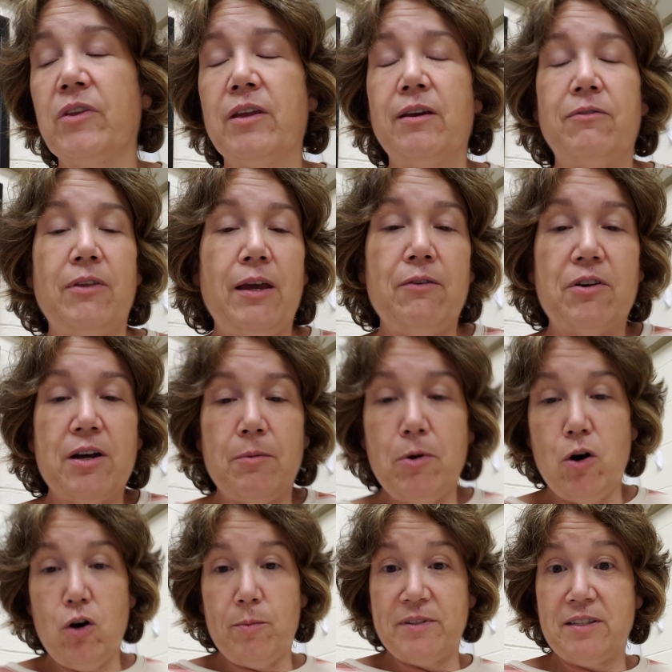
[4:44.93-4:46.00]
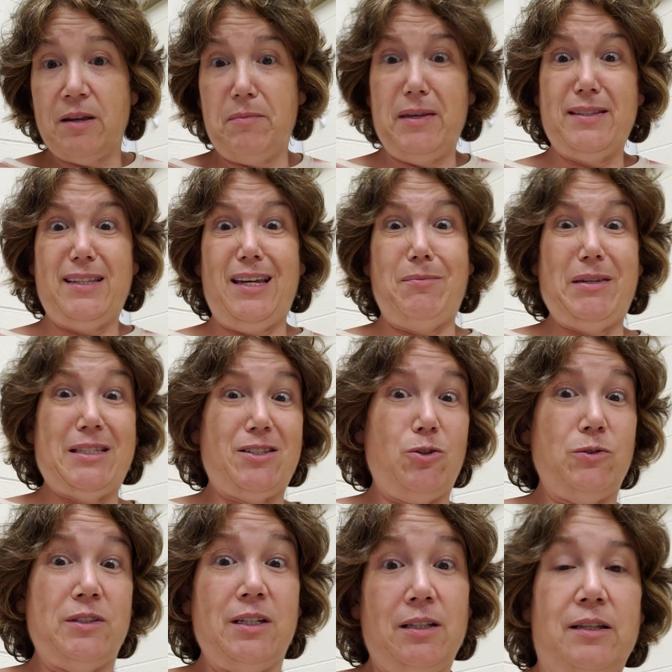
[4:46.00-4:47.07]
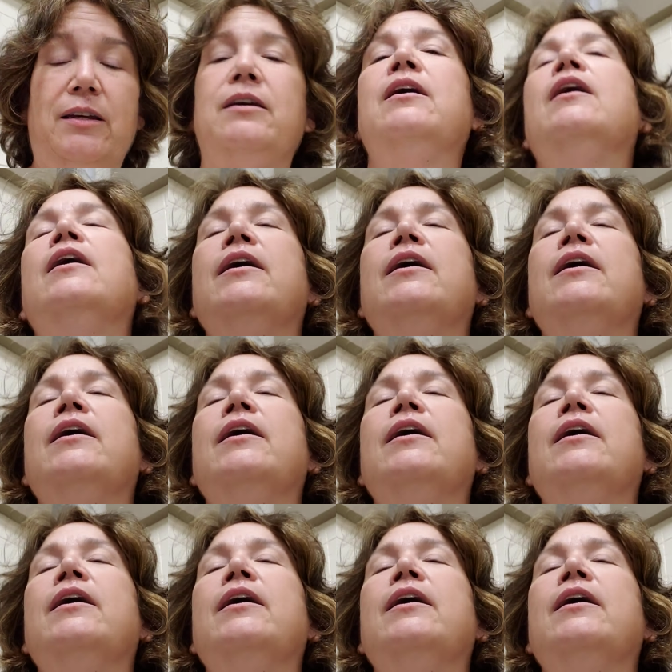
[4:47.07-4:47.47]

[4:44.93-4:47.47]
if they ever come home and say, Miss Amy's so silly,